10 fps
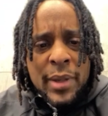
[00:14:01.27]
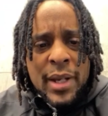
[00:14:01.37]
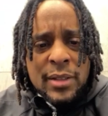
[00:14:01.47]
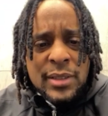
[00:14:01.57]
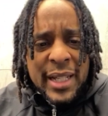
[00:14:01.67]

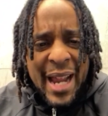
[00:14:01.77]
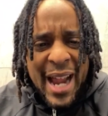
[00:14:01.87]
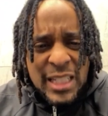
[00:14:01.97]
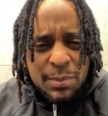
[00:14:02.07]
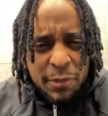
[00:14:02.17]
Because the
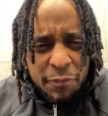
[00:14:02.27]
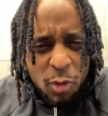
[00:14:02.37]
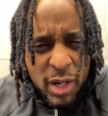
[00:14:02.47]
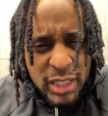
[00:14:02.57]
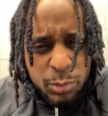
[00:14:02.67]
guys
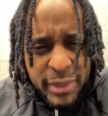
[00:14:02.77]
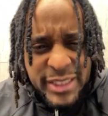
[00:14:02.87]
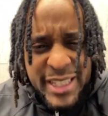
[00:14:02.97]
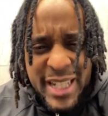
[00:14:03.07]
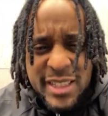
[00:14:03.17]
before us,
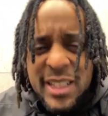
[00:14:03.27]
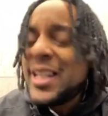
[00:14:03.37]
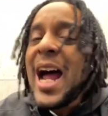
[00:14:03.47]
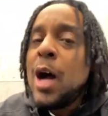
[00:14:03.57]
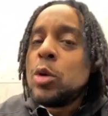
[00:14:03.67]
we're Justin
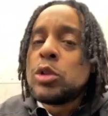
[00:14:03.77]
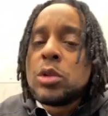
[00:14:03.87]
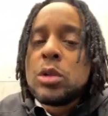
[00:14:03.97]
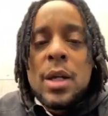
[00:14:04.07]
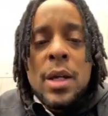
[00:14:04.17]
in the
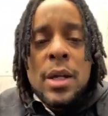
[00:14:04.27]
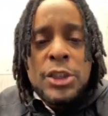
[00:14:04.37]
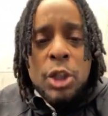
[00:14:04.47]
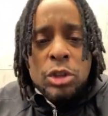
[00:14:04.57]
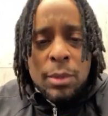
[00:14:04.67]
house.
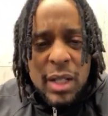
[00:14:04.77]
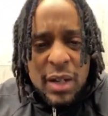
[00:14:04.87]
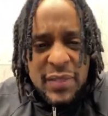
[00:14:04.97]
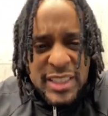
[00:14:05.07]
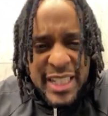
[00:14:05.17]
Show some
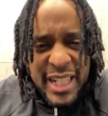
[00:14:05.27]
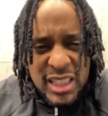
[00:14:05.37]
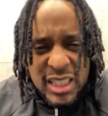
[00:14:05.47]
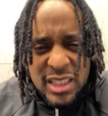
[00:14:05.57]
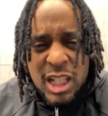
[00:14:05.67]
love to
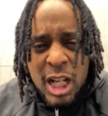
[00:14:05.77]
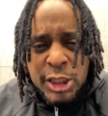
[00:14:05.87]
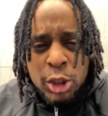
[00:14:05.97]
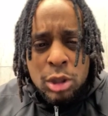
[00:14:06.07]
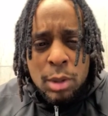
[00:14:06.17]
Justin.
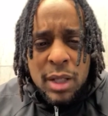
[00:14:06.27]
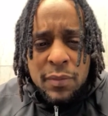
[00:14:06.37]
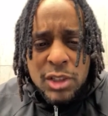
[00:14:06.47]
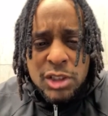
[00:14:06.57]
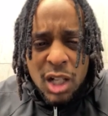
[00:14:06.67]
Show some
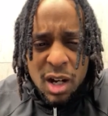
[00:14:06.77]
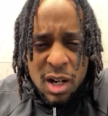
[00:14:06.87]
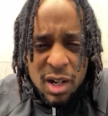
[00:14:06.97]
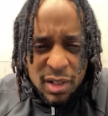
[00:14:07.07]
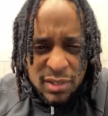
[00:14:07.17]
love to
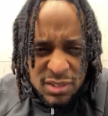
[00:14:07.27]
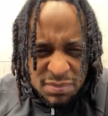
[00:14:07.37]
John.